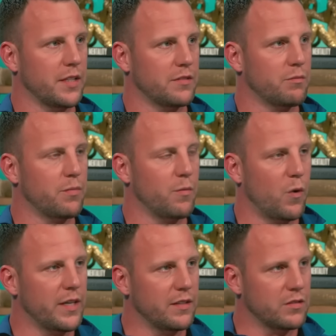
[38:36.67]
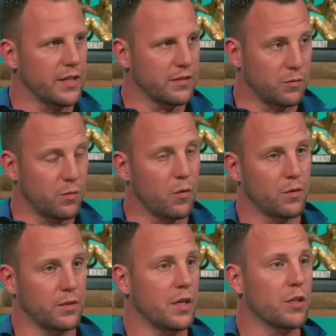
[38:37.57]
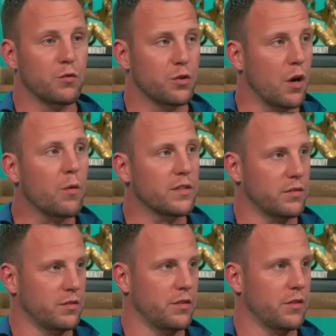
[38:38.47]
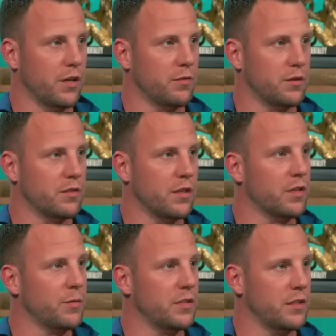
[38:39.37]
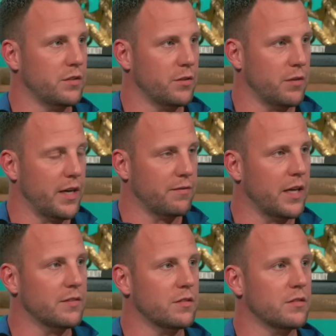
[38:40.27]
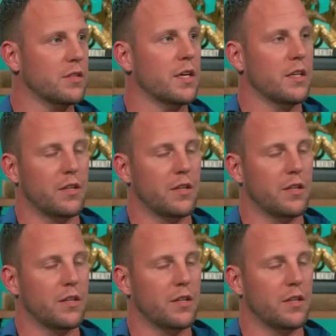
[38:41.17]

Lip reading: It's what he's saying is important. You should always listen to your coaches. They're going to be teaching you life lessons.